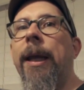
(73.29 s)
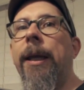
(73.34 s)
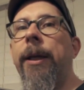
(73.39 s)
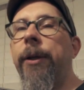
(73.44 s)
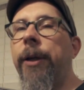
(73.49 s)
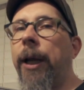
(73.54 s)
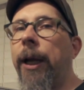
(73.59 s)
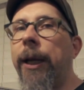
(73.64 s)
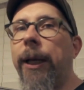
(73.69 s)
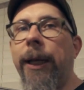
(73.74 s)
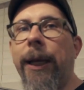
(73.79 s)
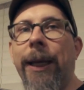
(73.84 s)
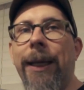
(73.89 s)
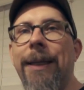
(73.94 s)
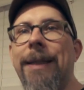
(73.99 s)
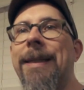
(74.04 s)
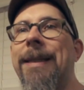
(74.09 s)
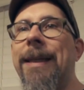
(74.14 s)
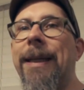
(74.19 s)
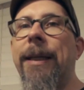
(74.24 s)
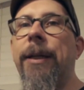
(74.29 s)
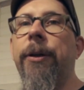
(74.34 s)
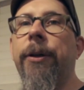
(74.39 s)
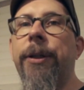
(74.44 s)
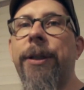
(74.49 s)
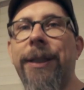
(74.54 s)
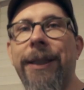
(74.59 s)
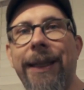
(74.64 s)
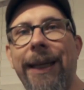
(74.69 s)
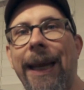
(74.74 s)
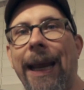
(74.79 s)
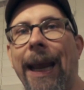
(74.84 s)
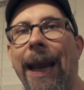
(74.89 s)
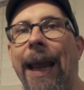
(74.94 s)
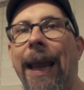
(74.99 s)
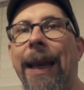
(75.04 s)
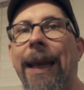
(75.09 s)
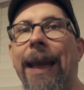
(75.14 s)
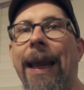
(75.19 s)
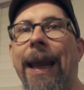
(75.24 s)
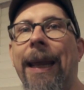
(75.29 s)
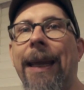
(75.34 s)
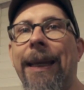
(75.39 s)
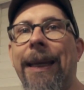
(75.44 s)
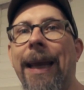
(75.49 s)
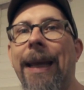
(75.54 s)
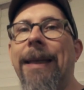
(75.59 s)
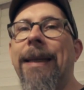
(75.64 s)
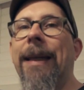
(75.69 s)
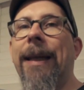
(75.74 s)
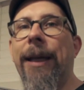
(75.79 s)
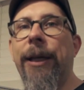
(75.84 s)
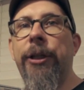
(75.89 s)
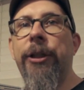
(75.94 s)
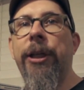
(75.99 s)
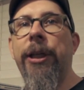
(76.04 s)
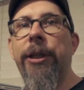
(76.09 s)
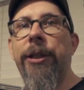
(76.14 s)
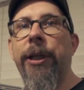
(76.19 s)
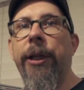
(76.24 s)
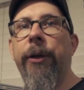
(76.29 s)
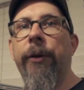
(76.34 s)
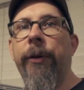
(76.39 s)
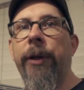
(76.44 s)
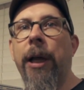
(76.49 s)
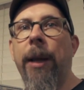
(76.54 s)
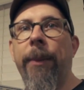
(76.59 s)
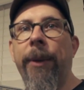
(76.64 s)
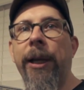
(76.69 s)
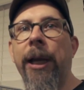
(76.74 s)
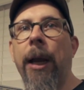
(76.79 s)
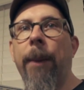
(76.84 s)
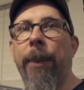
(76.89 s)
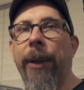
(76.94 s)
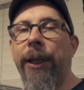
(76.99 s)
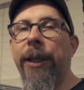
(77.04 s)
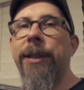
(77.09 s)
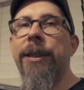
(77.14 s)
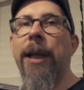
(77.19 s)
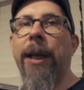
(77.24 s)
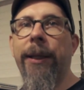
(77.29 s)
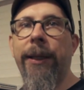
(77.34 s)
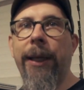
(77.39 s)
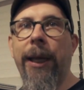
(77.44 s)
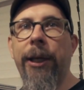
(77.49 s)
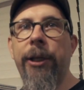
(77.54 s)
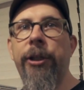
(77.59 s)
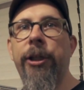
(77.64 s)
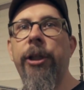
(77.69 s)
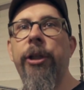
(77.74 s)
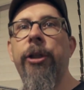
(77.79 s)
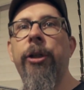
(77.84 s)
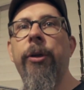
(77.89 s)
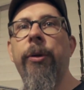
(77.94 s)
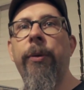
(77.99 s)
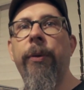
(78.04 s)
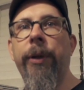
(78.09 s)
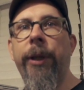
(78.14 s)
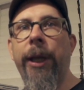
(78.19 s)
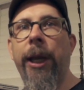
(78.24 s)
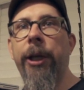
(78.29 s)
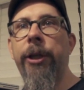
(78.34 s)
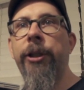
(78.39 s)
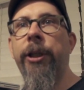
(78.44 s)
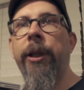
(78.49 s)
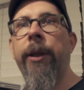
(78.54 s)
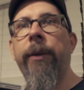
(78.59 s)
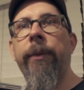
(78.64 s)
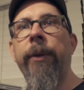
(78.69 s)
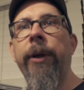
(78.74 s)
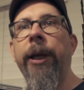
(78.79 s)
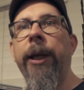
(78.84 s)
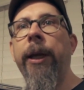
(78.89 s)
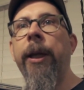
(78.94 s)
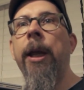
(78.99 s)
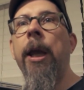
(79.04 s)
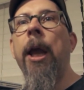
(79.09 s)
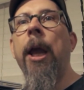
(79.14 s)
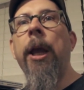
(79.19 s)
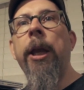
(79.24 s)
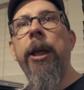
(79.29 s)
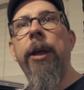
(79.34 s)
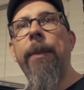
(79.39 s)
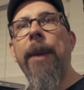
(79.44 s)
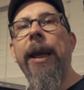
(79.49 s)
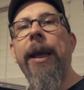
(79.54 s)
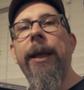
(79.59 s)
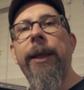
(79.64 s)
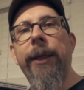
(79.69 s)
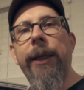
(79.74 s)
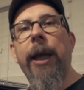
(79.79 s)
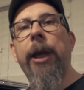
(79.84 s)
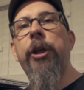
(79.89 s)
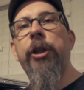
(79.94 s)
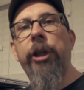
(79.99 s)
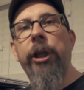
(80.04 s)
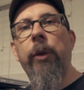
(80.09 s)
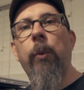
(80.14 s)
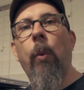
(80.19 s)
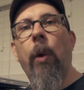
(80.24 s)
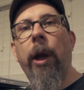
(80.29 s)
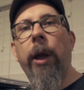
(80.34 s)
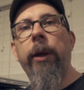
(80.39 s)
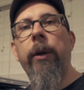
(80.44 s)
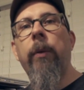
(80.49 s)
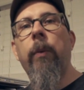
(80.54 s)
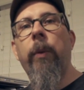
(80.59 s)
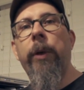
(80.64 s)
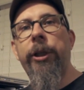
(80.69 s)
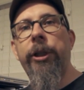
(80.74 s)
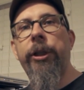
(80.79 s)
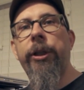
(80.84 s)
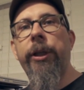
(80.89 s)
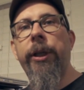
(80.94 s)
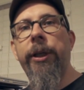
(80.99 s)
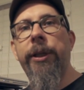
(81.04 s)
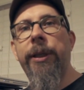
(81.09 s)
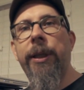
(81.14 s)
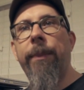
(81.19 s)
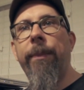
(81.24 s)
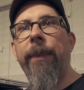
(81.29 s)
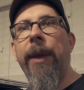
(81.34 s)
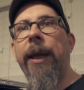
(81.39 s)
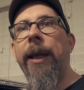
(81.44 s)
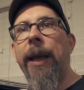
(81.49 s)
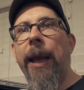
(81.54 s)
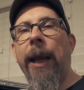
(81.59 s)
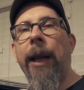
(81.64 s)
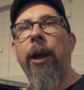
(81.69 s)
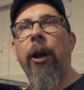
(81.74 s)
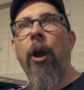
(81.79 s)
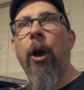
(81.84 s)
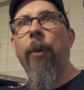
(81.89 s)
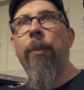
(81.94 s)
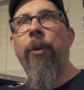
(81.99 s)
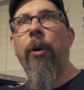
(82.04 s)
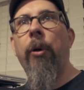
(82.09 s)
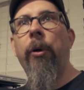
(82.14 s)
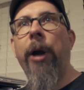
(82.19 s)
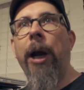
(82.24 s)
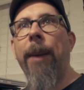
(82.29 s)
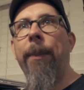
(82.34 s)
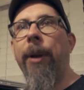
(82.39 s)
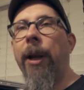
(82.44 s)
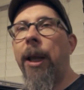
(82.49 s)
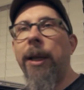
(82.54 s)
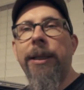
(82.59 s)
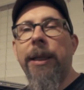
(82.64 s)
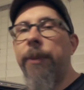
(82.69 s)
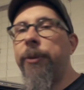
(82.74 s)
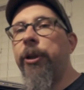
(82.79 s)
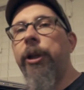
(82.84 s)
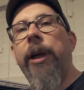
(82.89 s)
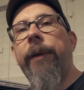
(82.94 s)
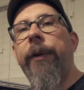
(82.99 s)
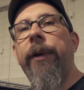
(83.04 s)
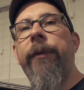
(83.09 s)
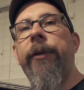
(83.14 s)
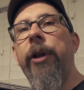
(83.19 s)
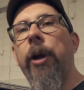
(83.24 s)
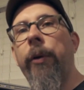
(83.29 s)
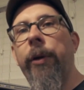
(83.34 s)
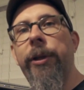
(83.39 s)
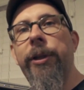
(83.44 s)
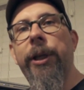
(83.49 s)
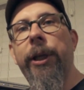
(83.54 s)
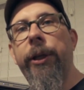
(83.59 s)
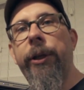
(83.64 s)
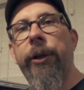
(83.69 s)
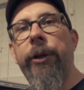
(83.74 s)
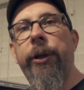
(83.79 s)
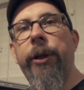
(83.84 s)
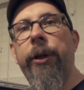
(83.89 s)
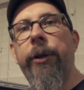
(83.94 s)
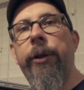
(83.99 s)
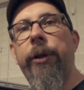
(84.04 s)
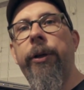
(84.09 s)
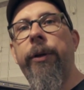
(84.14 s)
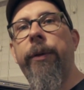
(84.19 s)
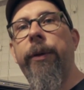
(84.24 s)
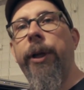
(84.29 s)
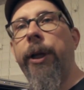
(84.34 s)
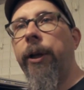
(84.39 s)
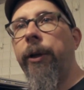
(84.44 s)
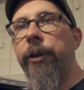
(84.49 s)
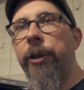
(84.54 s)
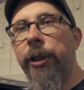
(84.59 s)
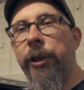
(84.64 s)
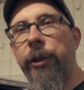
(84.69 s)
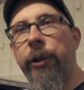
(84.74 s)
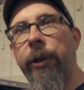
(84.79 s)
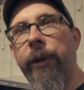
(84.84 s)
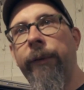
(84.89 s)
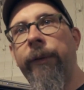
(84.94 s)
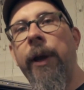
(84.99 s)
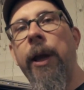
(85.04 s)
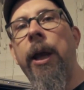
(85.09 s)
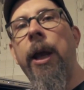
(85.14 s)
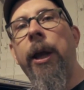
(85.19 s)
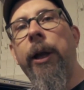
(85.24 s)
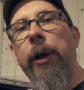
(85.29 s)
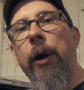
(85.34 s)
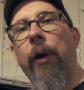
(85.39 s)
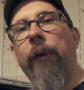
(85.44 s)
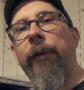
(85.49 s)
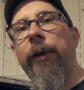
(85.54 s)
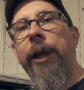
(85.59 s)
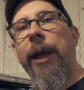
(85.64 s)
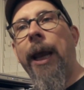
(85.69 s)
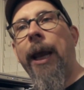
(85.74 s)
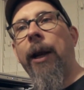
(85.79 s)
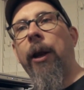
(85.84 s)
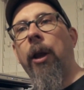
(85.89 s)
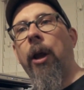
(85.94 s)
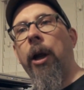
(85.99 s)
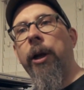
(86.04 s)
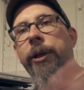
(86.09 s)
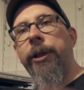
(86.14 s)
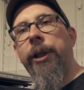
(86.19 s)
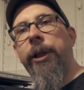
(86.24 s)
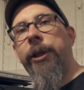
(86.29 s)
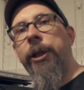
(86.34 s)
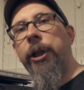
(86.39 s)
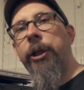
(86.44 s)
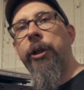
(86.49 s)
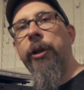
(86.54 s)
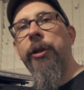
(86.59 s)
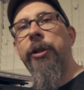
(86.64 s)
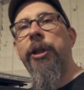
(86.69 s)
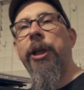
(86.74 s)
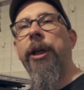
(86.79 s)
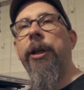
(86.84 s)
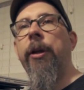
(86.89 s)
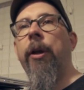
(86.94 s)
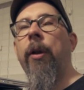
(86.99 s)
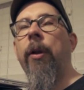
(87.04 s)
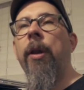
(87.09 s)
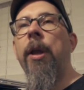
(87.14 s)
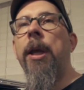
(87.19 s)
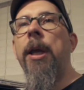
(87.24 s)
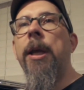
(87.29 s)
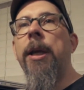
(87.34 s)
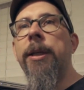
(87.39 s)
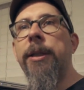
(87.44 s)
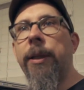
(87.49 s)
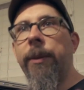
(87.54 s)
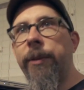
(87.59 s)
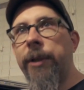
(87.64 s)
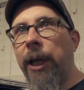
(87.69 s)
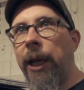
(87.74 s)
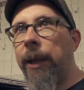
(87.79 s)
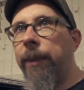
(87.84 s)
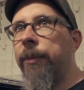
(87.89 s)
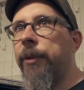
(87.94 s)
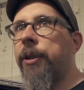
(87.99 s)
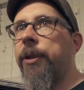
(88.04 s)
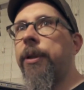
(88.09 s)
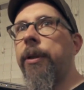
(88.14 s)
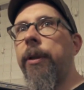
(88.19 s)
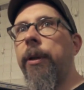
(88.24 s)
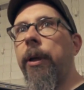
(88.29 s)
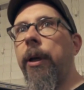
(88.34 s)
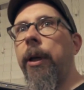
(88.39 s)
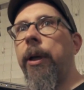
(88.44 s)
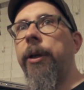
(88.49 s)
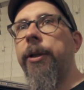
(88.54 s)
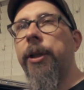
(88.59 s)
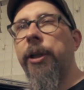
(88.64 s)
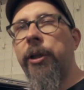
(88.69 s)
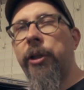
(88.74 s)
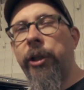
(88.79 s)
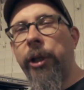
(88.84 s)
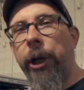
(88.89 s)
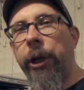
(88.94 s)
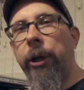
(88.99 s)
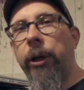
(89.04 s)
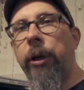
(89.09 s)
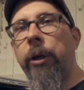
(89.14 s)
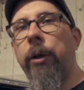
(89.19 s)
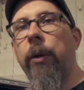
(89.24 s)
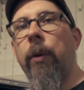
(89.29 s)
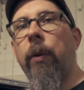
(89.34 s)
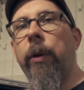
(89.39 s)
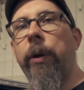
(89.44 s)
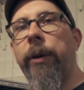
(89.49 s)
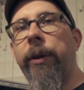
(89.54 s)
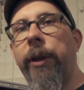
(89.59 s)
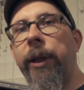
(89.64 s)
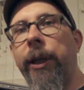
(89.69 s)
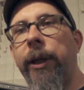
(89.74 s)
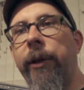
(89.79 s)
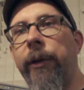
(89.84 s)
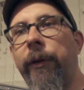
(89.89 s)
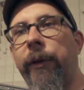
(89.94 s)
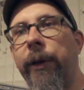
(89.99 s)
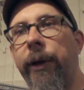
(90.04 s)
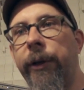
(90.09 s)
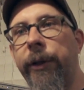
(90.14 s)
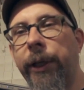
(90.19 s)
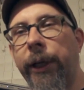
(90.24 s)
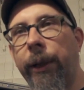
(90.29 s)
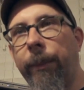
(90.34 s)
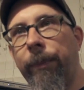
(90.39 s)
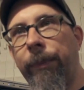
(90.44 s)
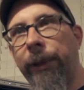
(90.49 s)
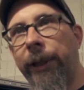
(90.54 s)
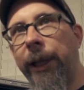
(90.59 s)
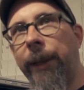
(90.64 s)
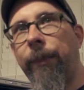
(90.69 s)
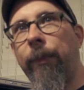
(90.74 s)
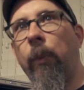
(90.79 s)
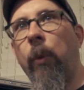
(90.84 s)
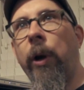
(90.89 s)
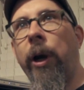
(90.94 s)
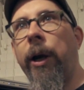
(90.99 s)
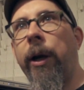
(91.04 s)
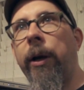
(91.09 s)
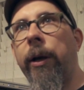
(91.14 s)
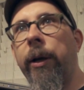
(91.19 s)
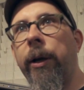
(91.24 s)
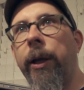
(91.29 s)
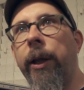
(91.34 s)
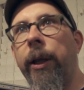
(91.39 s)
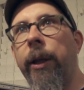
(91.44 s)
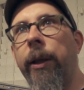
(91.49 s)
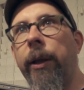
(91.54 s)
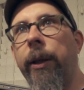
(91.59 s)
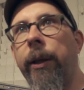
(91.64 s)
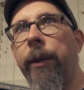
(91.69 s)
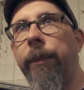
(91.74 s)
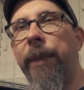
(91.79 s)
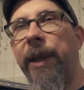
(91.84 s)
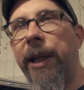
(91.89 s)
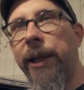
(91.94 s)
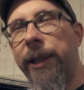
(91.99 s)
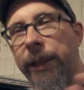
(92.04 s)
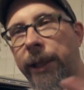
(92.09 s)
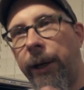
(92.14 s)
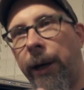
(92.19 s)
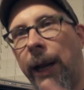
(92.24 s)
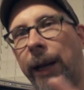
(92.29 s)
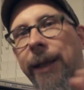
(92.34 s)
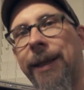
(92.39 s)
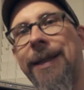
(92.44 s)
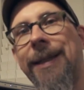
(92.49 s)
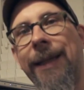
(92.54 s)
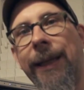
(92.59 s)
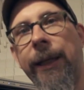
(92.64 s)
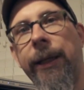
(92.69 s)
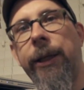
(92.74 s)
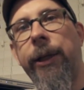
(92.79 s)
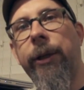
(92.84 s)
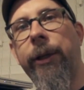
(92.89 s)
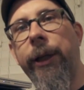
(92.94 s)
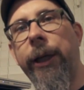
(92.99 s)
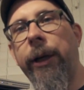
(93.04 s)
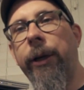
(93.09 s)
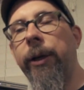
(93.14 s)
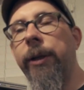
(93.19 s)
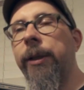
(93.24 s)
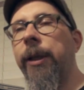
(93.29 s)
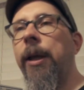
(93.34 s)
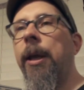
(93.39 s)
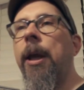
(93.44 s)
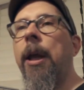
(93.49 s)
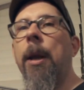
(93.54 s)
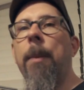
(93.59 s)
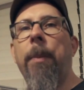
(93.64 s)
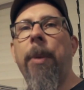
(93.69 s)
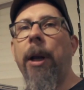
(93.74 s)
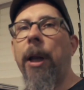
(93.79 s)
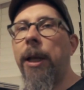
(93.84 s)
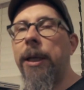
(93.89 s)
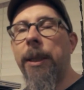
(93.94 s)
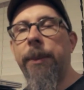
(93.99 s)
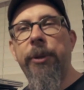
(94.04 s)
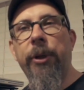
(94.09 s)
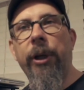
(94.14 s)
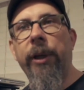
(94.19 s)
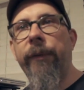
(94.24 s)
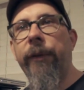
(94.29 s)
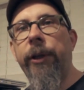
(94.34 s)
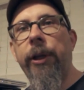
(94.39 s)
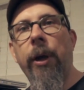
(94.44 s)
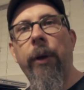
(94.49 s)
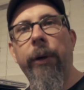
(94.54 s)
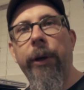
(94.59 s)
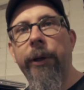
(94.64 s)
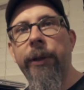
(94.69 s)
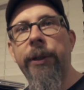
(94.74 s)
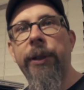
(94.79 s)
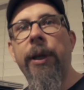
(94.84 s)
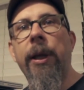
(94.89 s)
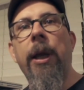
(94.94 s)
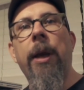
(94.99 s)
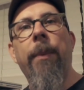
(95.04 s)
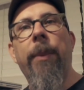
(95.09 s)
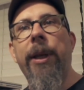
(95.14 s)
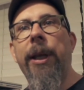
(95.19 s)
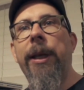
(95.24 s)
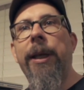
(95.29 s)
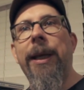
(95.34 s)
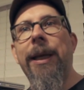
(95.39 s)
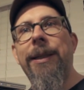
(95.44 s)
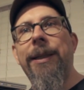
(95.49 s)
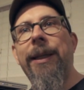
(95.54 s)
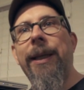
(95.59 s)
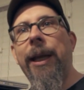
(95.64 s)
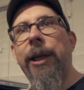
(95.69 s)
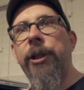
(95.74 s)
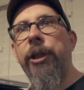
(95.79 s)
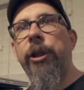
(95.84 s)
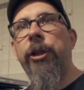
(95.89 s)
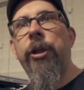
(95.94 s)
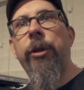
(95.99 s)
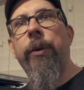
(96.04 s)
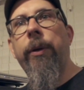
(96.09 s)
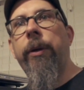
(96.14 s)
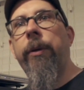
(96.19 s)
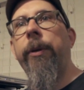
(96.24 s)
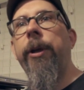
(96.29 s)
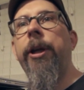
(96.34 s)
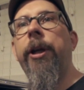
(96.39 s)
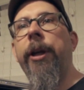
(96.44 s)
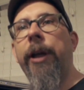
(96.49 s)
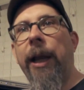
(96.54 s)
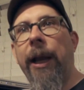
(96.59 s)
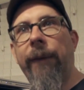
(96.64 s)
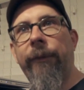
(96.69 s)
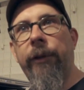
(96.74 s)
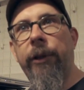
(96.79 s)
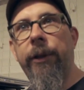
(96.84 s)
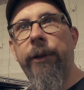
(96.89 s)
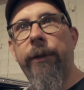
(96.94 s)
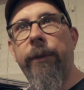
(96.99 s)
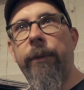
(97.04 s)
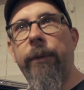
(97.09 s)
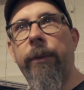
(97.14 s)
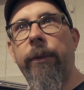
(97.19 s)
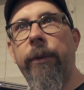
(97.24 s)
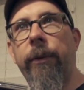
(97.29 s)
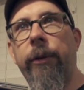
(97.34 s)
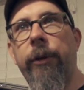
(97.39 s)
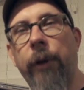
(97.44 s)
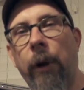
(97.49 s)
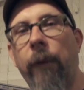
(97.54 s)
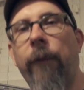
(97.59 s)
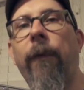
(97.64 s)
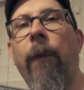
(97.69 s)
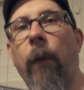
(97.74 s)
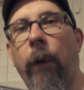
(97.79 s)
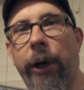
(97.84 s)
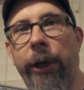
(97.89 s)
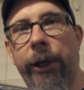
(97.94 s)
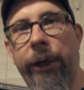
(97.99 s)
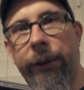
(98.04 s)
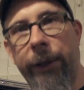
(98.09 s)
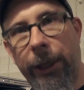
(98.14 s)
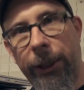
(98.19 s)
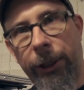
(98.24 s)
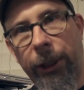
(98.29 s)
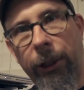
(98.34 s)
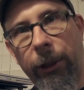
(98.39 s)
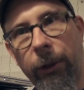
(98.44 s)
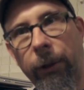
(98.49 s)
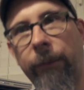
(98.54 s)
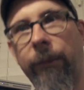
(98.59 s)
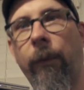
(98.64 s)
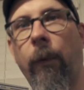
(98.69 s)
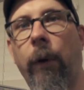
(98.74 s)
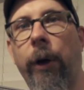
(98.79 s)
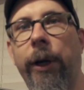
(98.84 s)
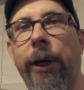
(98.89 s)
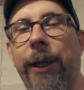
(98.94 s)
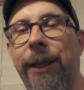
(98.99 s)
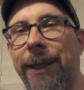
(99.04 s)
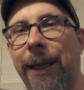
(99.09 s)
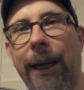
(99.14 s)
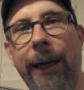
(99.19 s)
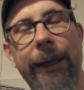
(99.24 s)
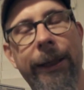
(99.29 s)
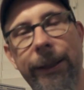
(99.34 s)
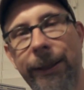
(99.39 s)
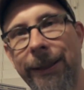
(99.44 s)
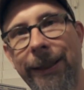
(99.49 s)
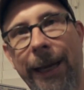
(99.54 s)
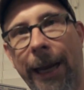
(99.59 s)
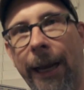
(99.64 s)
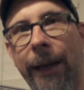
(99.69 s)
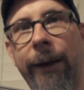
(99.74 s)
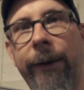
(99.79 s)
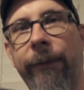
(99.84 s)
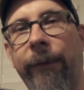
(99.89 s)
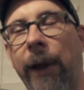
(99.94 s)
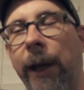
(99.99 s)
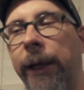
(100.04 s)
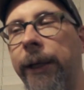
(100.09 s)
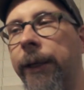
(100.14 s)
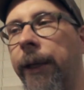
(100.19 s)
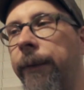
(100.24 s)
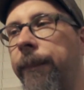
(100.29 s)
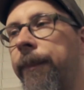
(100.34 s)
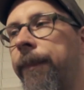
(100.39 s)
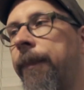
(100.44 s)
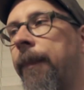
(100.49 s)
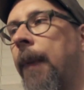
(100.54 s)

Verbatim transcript: You're not going to hit seek or scan and get that H D signal coming up, at least not the H D two or the H D three. You may get the H D one, which is the main analog program, but a lot of times you'll never even notice it. You're, you're, you're, it'll just sort of go from the analog to the digital signal. Sometimes uh, there's a stutter or things, there's like a blip where, uh, because they're out of sync, you'll hear it, but a lot of times you don't even notice. But then to get to the H D two or three, you're going to have to go for it. You have to actually look for it. It's not going to scan and find it.